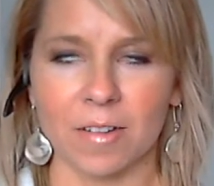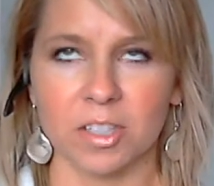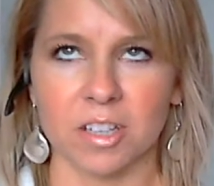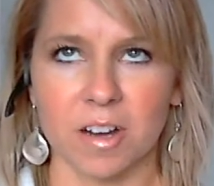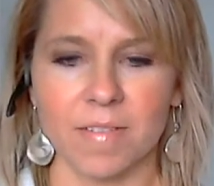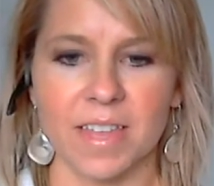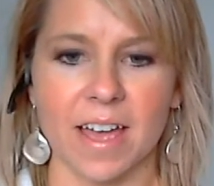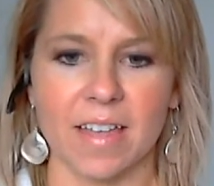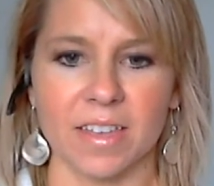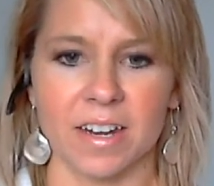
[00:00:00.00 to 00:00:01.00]
start with
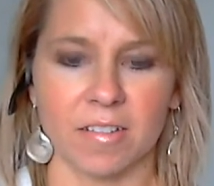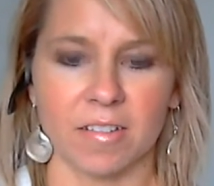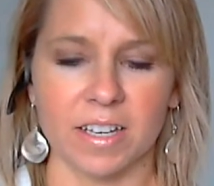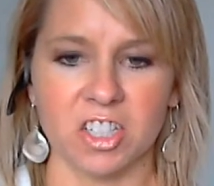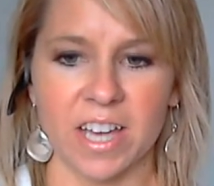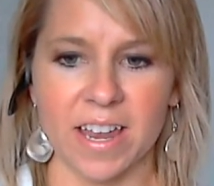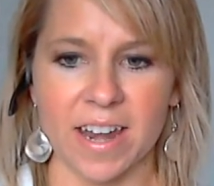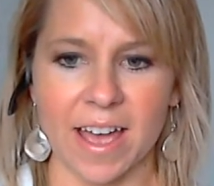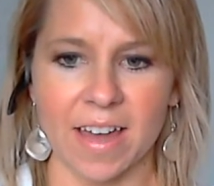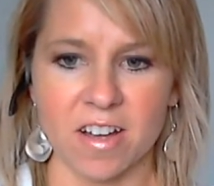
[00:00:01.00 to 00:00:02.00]
that, and then I'll let
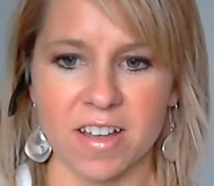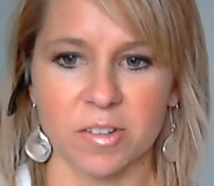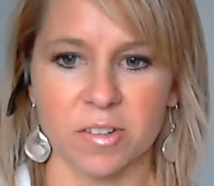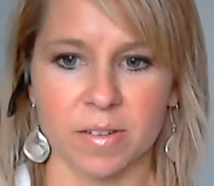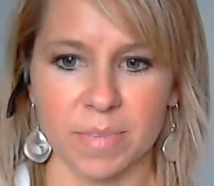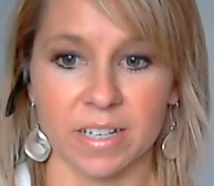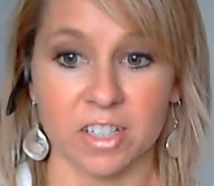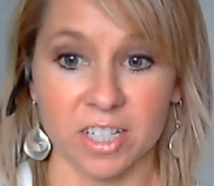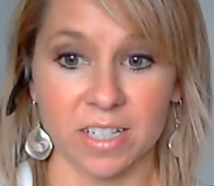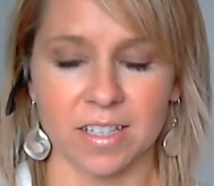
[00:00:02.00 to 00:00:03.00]
Jen add on to it
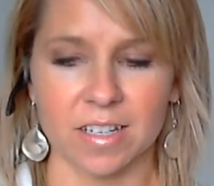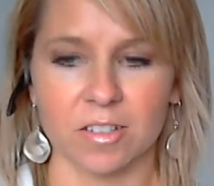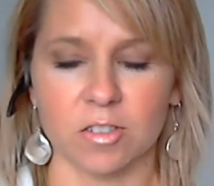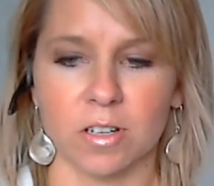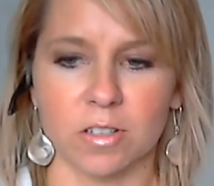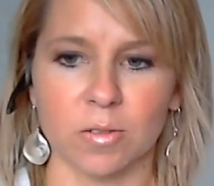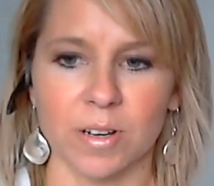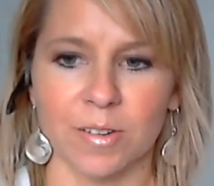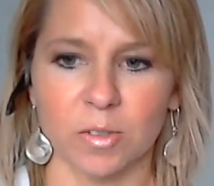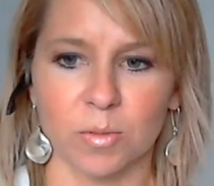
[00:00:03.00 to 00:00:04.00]
because she is an instructional
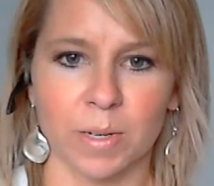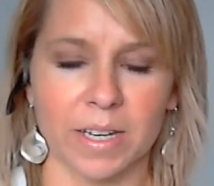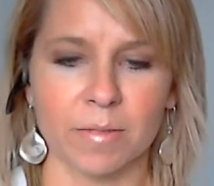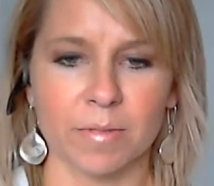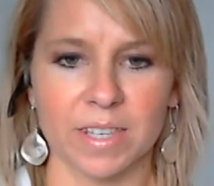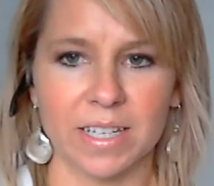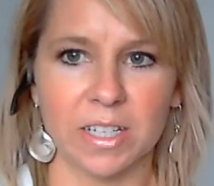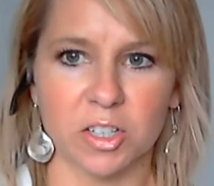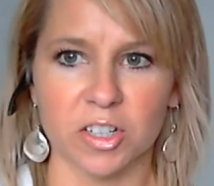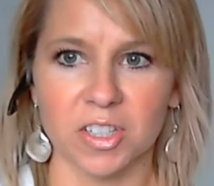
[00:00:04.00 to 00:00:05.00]
coach working with the
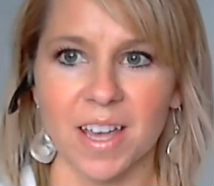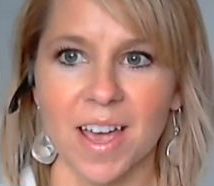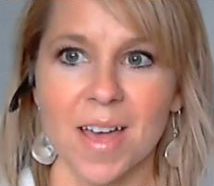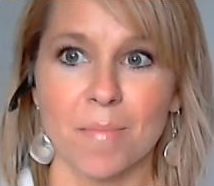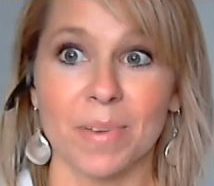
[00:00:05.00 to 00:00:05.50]
teachers.